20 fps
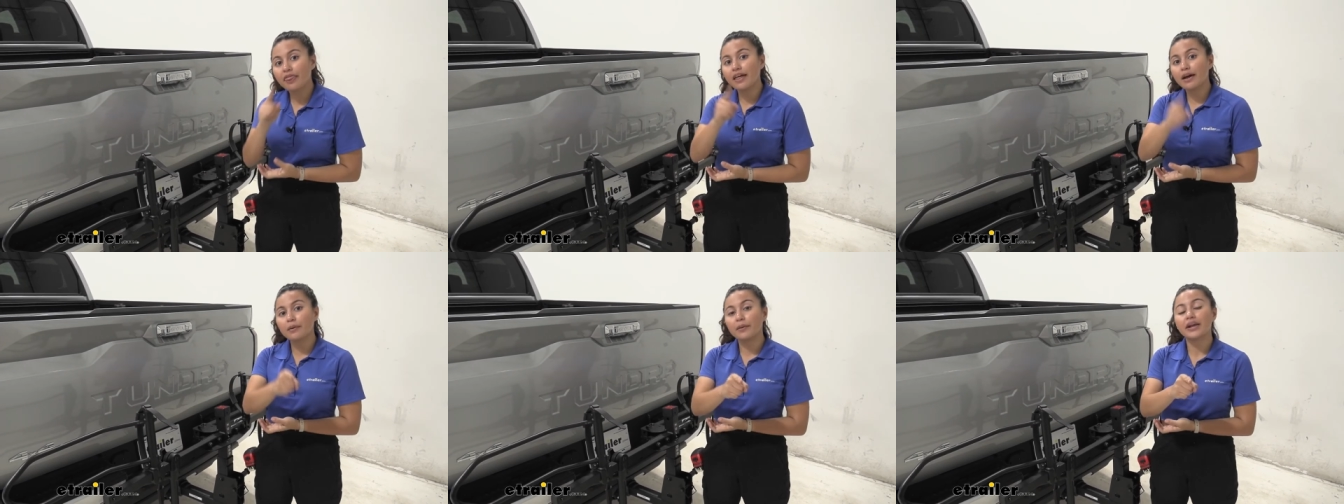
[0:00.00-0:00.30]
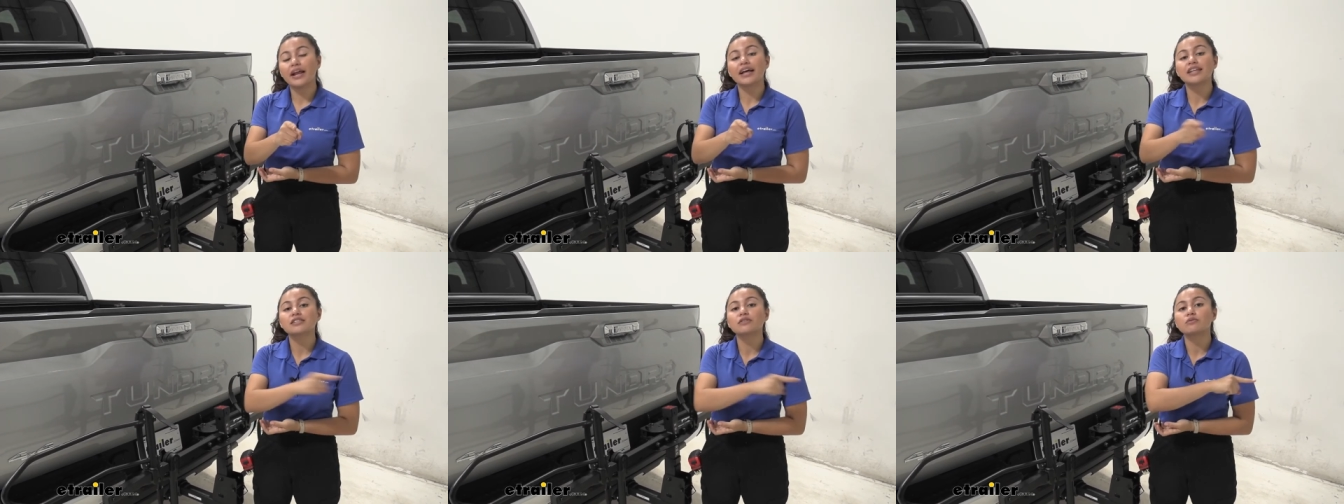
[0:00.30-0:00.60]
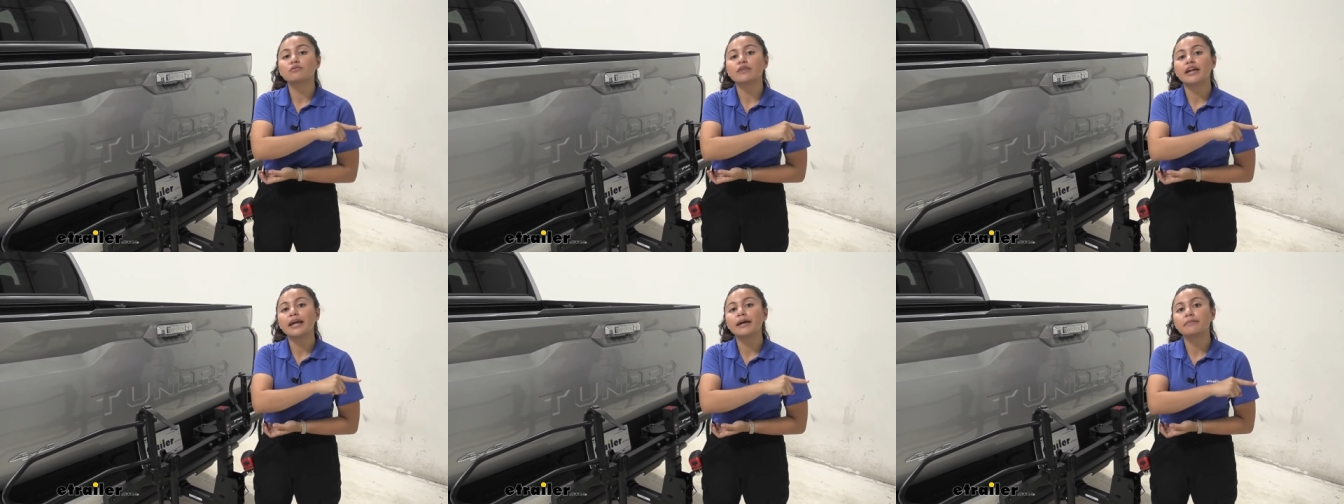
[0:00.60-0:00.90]
That one has
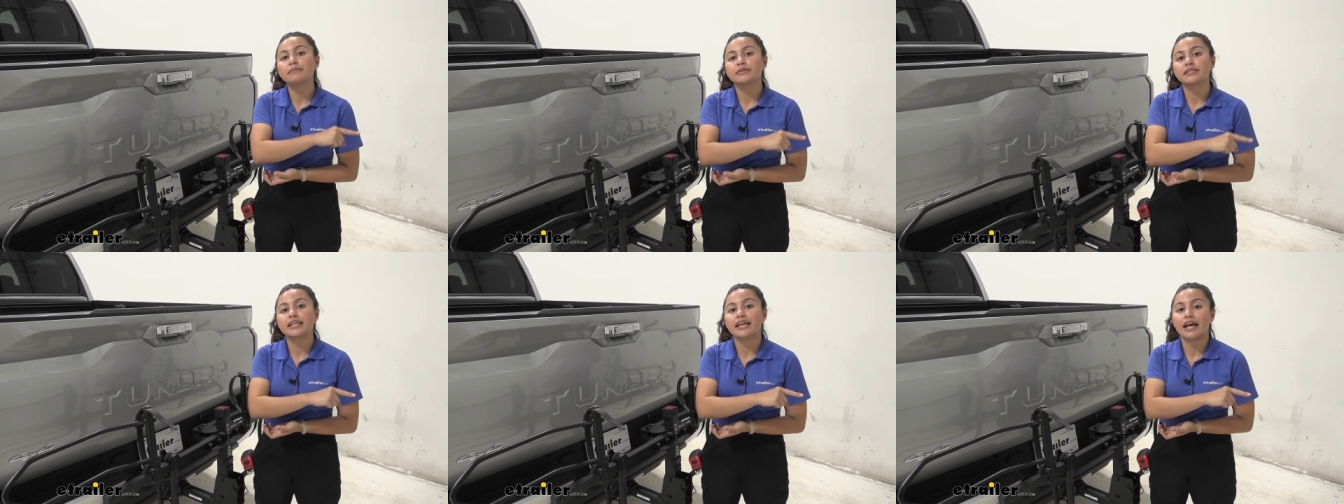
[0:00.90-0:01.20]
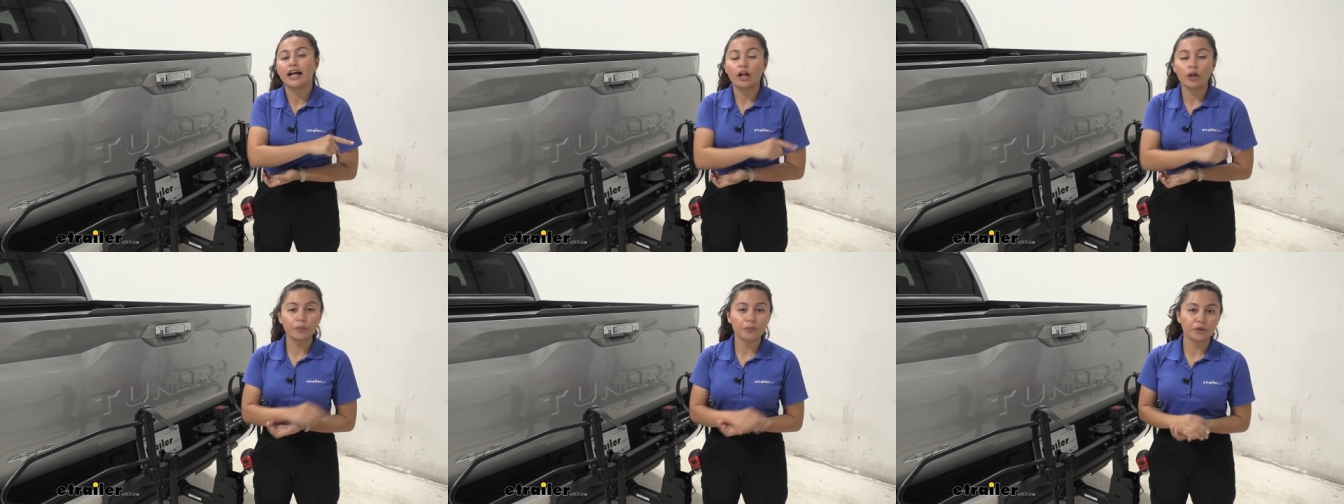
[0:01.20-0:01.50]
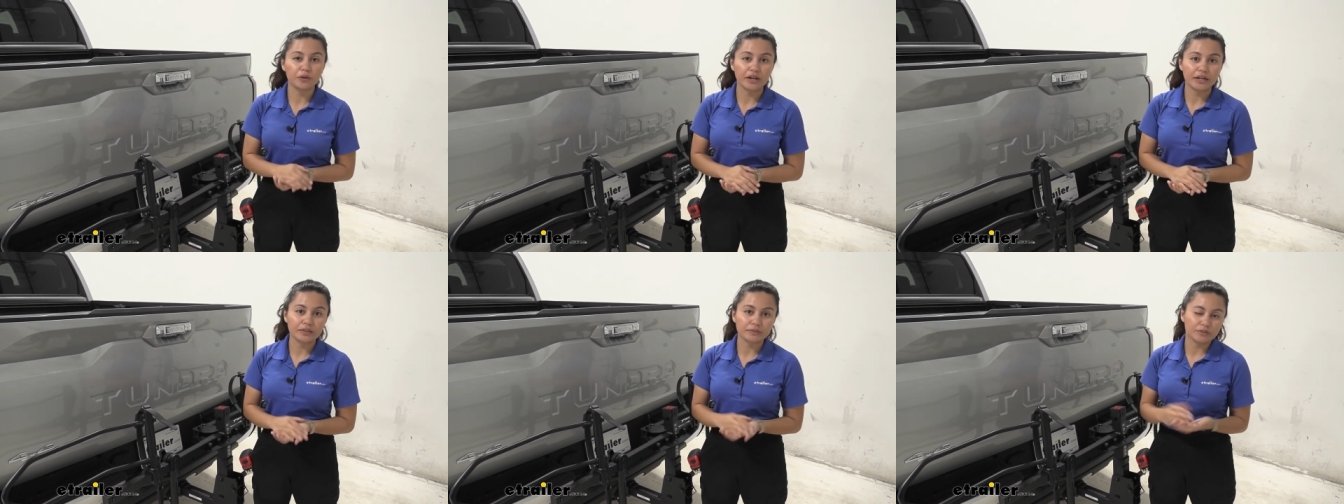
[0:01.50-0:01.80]
a ramp to
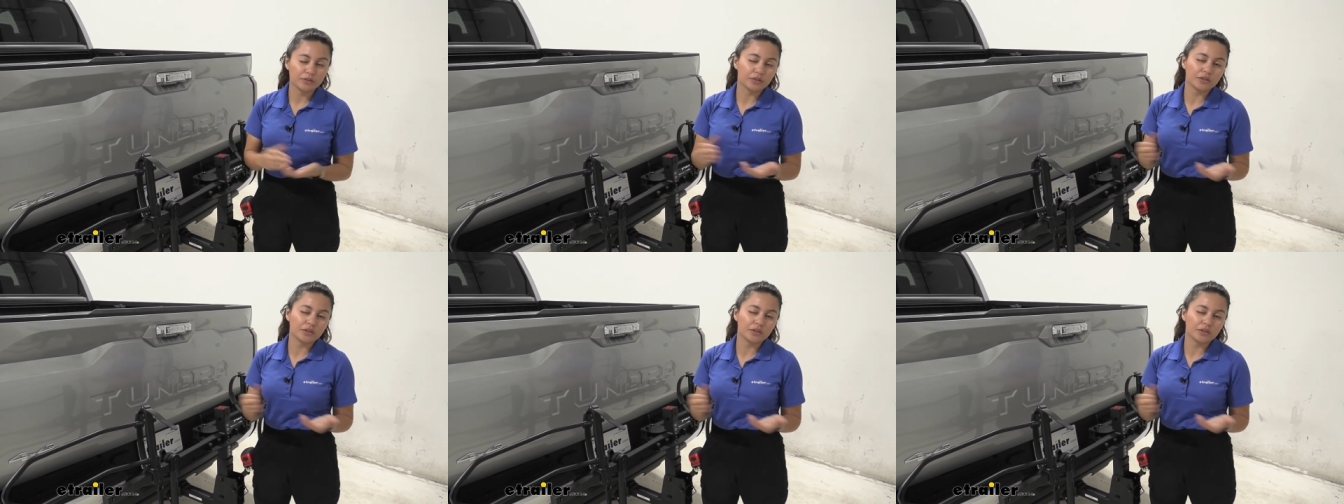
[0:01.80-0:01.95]
help you out.